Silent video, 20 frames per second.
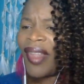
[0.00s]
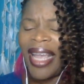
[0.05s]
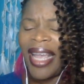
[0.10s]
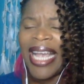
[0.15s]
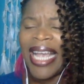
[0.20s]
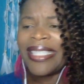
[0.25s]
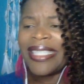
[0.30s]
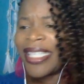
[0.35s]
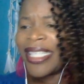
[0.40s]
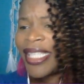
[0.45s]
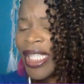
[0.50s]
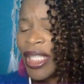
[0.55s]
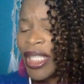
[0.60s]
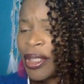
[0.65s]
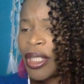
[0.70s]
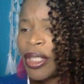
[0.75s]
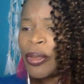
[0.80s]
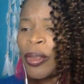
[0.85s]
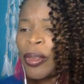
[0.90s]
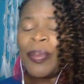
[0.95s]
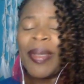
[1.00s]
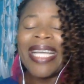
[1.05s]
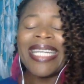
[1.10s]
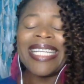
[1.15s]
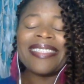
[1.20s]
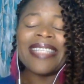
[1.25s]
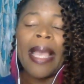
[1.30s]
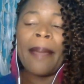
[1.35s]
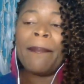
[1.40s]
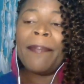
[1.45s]
It's a secret group. It
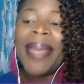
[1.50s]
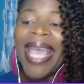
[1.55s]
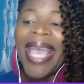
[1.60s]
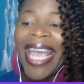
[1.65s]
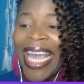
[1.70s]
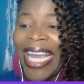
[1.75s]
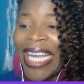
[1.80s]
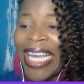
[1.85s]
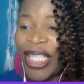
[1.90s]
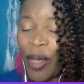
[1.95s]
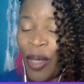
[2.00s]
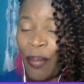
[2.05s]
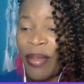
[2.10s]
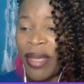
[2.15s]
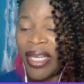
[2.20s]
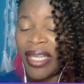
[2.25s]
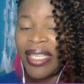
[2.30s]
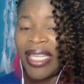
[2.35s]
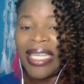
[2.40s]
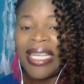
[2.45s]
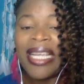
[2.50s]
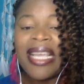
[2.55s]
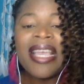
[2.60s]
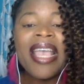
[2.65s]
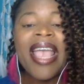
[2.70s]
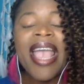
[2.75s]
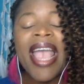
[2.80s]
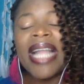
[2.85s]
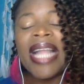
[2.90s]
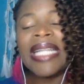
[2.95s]
is a paid community.
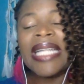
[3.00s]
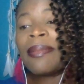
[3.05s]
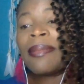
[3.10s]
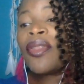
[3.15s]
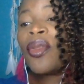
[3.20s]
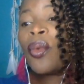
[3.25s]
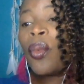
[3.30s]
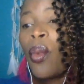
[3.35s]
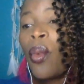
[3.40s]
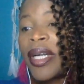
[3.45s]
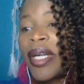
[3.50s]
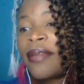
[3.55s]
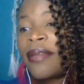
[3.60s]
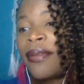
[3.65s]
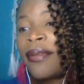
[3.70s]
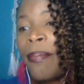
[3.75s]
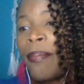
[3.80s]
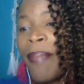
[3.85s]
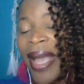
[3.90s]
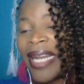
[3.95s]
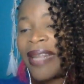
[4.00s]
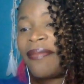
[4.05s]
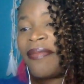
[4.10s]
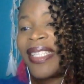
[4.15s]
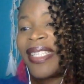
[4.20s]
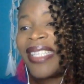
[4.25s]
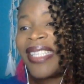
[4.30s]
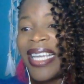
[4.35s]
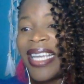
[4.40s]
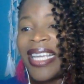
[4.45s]
And some of the wonderful
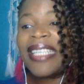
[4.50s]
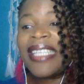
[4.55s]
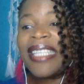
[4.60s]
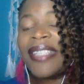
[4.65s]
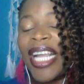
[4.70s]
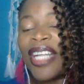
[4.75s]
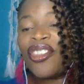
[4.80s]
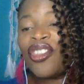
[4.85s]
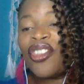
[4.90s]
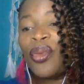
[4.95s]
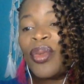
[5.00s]
benefits is that you